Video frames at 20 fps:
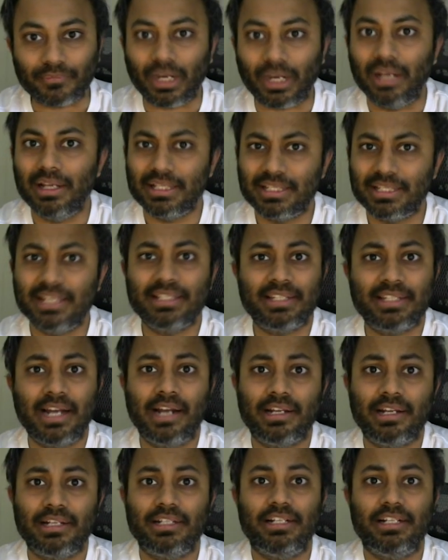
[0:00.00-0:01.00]
Let's get
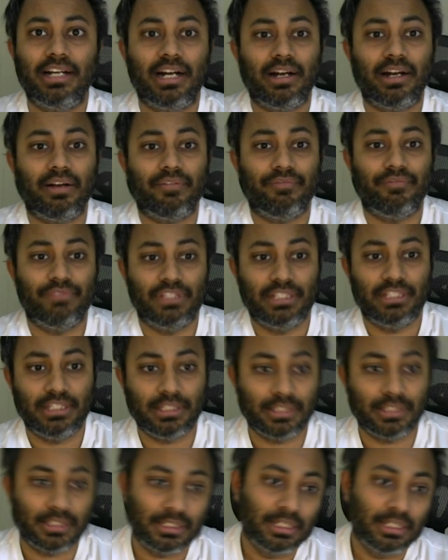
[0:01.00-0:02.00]
started with
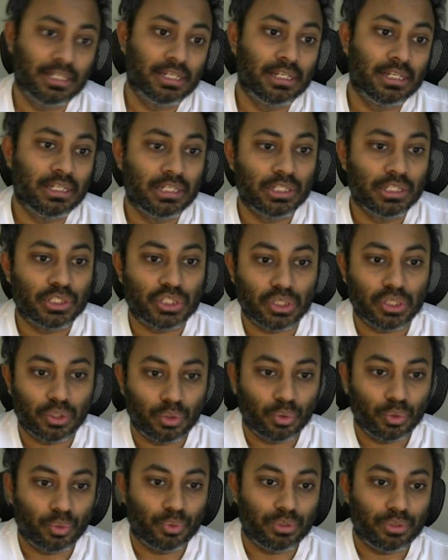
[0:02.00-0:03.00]
this.
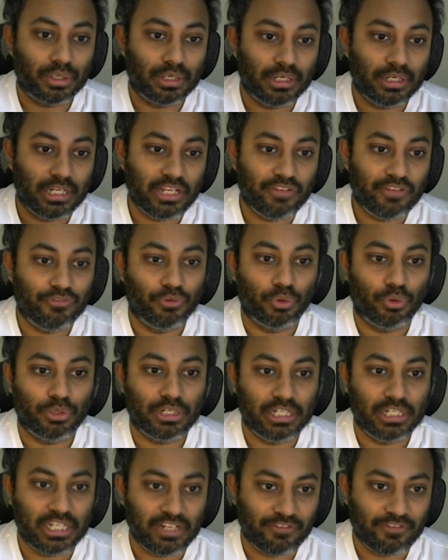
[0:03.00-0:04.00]
So
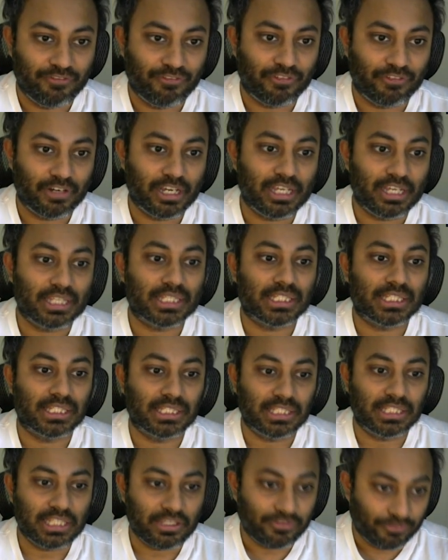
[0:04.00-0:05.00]
d4, d5,
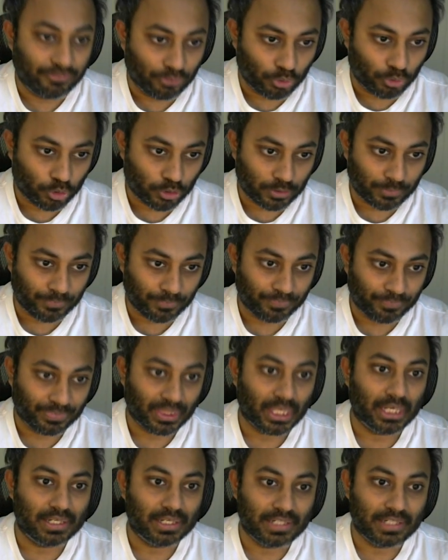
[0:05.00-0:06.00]
c4,
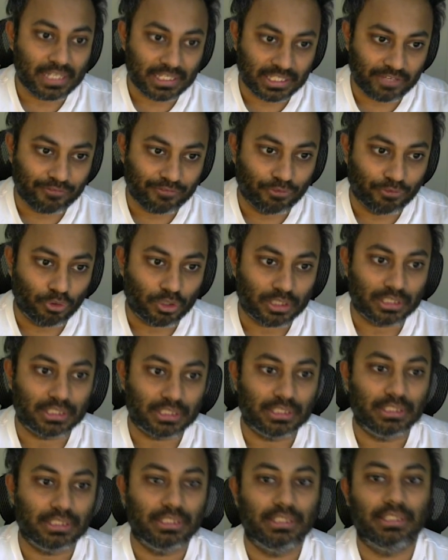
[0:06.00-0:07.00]
dc4
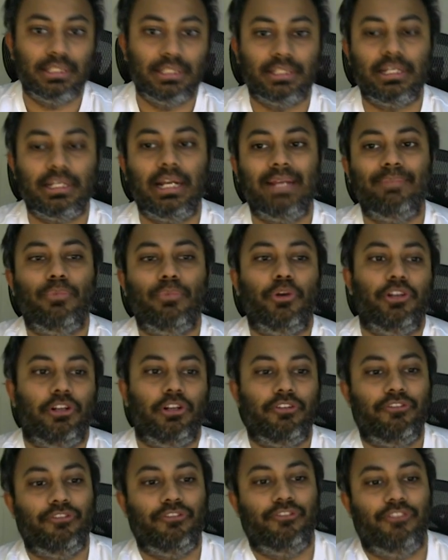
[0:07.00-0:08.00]
is the starting point
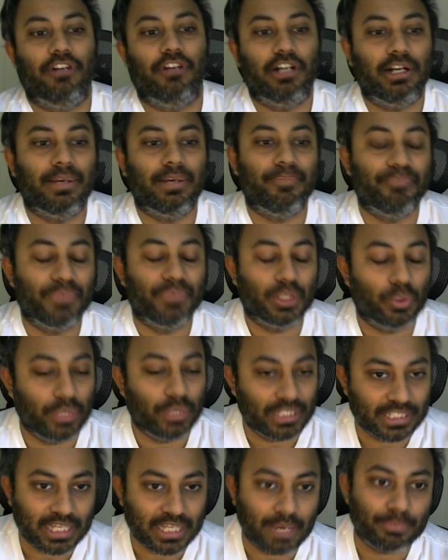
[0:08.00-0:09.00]
of the
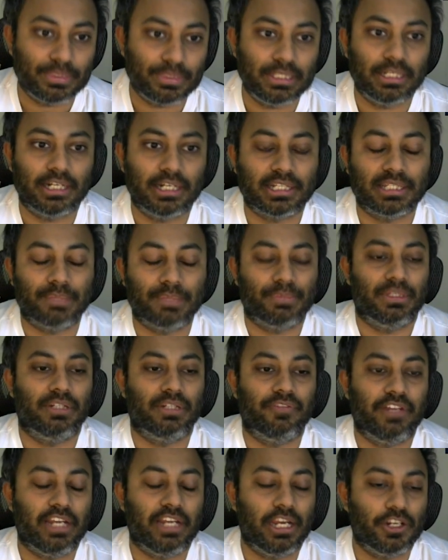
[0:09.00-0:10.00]
Queen's Gambit Accepted
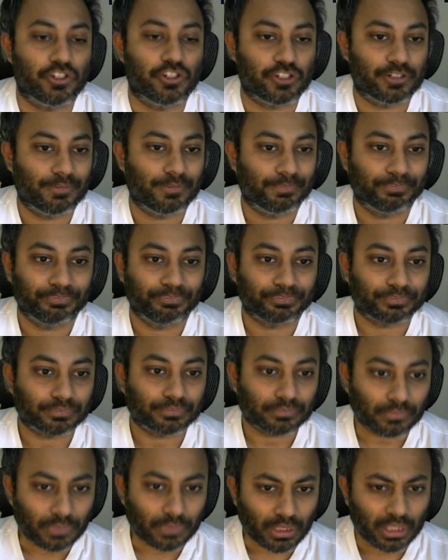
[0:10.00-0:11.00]
variation.
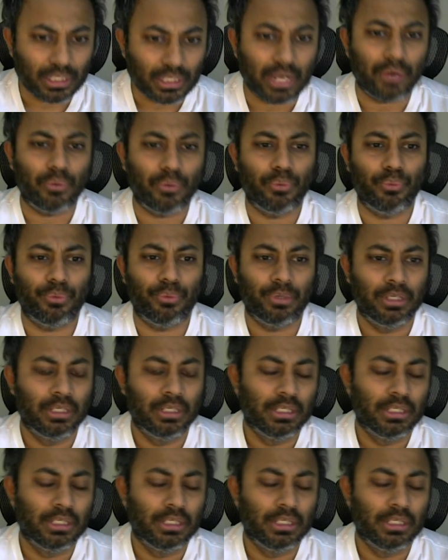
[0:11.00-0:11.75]
Now,